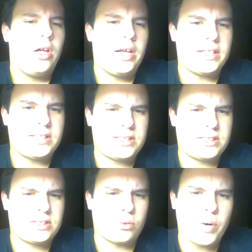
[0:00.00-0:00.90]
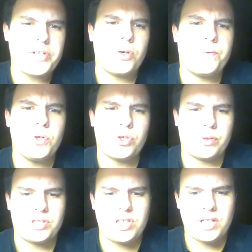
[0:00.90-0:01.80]
It's a
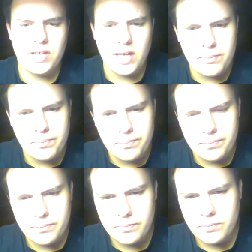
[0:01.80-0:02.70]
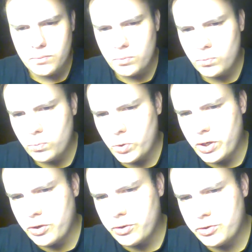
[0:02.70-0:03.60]
retro-futuristic game
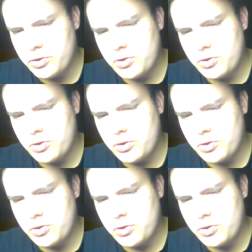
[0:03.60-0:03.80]
where